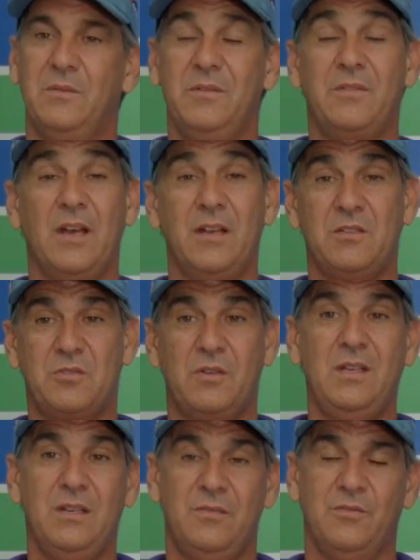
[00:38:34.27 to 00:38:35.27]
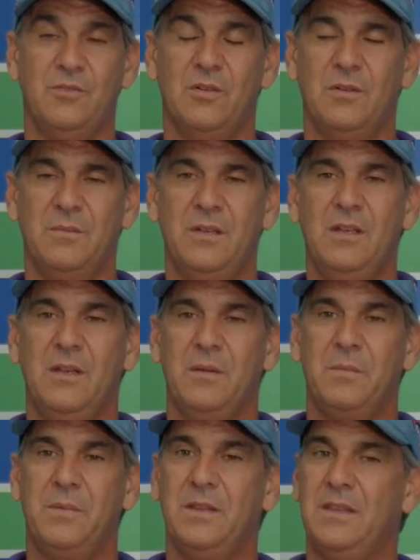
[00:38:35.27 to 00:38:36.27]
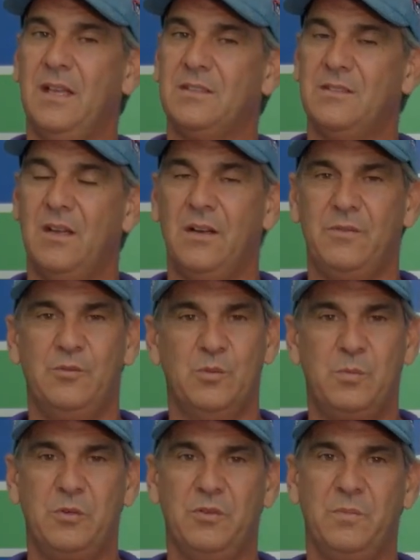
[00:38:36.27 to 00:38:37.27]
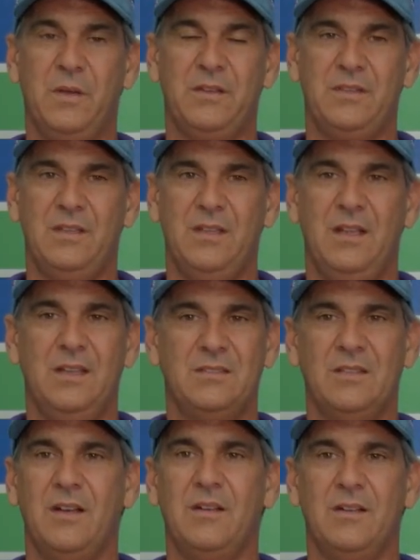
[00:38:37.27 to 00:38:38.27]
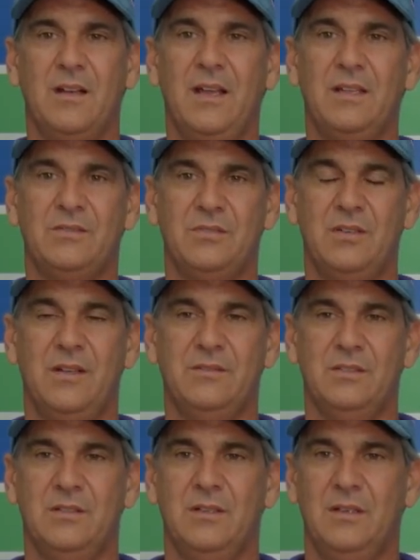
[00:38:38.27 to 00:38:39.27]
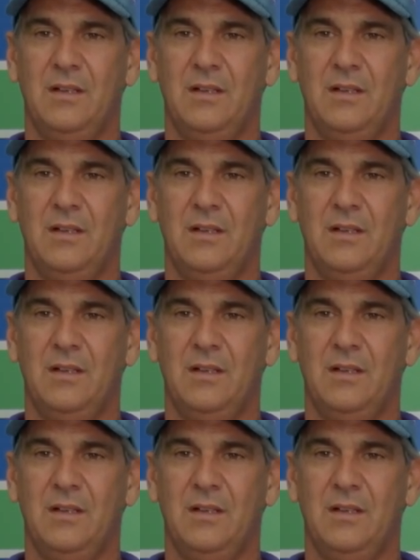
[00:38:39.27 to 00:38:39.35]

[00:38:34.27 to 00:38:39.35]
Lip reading: We've got it treated for them, but that's not a foolproof method, and it's not going to last forever.